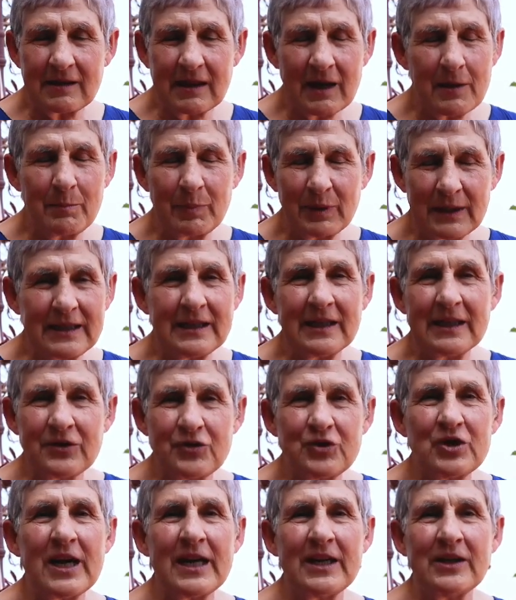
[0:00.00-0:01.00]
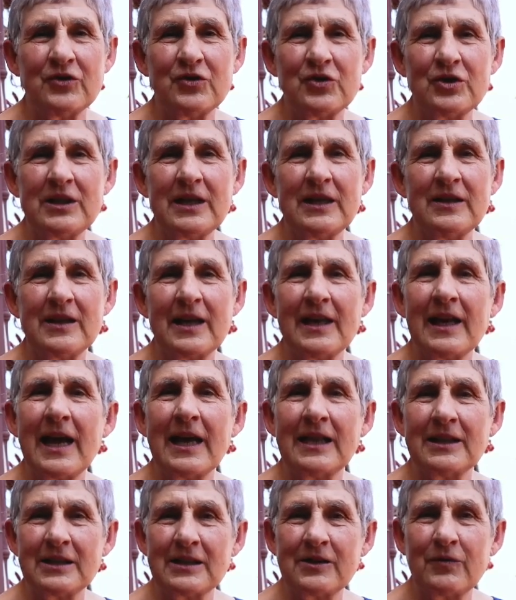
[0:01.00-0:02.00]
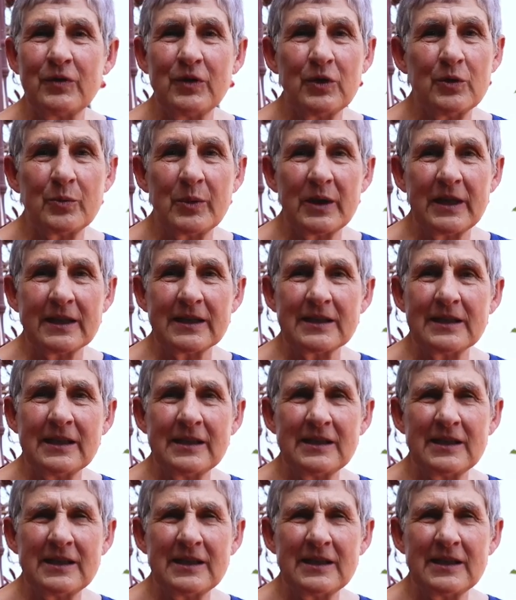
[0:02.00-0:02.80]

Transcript: completely changed in the last few weeks.